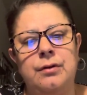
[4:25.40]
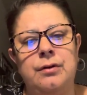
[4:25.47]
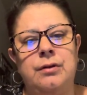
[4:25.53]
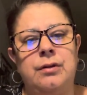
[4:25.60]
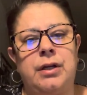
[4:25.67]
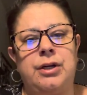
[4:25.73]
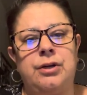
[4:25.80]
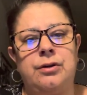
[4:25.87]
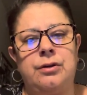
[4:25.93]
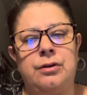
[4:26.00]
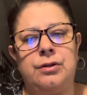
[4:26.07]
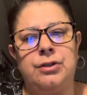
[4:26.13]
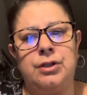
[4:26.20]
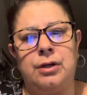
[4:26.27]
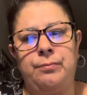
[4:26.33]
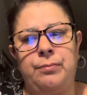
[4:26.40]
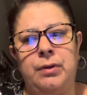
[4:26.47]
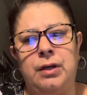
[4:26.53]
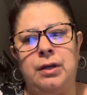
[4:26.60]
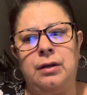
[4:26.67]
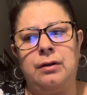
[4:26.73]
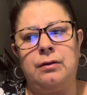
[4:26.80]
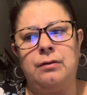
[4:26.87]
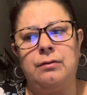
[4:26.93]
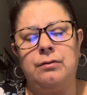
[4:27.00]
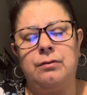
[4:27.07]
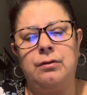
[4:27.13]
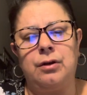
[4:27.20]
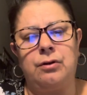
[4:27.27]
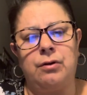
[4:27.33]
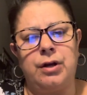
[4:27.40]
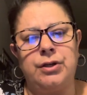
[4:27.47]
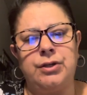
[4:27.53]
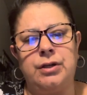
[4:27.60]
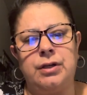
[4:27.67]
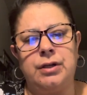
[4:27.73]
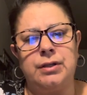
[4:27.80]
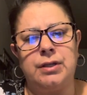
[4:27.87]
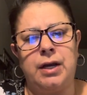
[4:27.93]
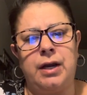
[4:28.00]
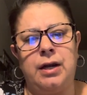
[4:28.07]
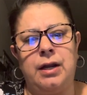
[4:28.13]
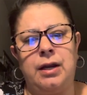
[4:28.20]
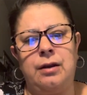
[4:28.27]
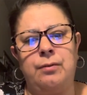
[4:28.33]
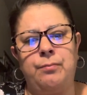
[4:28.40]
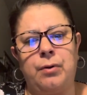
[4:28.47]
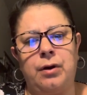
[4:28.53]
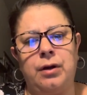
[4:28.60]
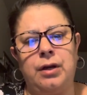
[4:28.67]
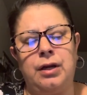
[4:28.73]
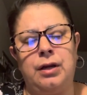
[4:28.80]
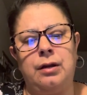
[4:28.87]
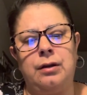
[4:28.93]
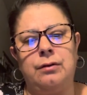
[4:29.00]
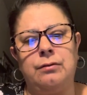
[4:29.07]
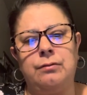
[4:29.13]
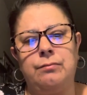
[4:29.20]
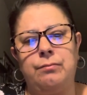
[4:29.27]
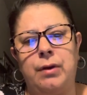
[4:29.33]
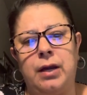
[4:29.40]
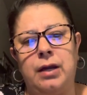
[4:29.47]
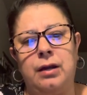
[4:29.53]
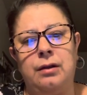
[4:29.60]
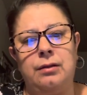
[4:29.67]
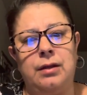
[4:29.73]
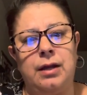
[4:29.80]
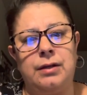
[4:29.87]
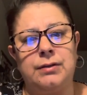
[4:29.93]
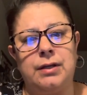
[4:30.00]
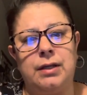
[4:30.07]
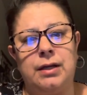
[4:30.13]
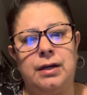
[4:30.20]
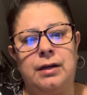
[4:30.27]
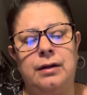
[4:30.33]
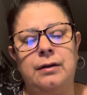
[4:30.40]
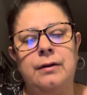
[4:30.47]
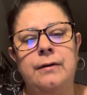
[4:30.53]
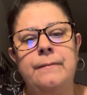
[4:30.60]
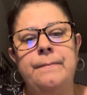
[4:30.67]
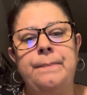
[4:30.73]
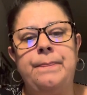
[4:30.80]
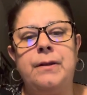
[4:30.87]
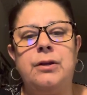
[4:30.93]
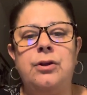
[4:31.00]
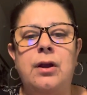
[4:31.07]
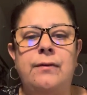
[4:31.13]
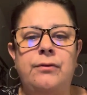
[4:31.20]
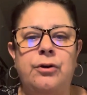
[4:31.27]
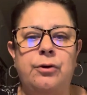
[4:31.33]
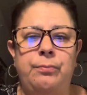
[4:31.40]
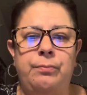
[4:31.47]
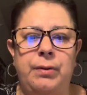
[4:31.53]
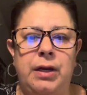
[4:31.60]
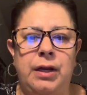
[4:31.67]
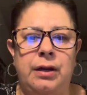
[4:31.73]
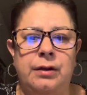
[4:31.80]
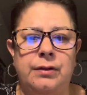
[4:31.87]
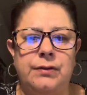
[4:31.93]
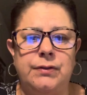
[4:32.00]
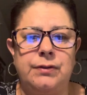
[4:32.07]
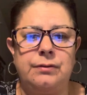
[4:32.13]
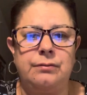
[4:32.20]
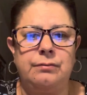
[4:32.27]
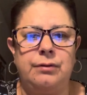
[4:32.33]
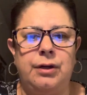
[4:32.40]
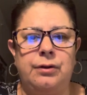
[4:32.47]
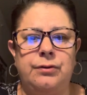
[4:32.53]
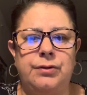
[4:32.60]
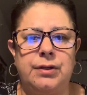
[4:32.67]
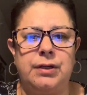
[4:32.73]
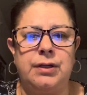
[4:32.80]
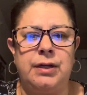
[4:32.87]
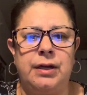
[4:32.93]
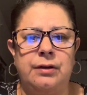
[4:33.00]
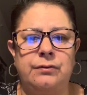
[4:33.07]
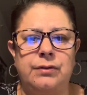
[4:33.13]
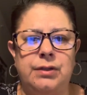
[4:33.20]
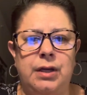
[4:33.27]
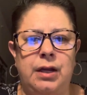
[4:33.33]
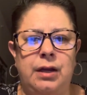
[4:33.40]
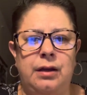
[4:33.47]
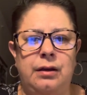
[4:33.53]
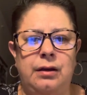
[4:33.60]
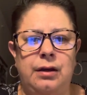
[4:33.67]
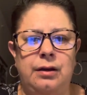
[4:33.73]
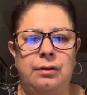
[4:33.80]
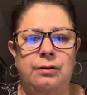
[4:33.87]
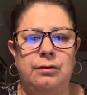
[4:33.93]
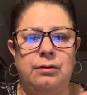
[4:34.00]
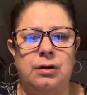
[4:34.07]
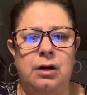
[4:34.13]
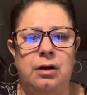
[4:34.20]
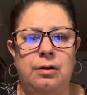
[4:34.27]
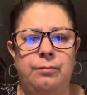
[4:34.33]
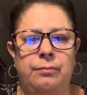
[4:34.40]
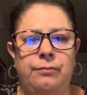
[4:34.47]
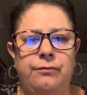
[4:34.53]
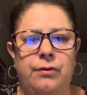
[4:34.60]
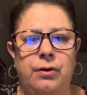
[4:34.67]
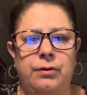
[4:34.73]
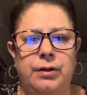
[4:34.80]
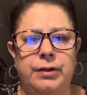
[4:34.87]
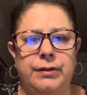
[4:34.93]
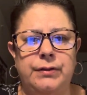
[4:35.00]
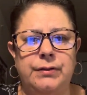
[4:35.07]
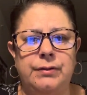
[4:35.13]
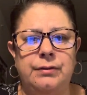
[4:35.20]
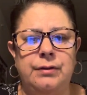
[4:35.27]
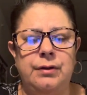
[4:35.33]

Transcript: like your jumping, aggression, anxiety, barking, begging, things like that. Then you have your obedience, sit down, stay, heel, come, focus.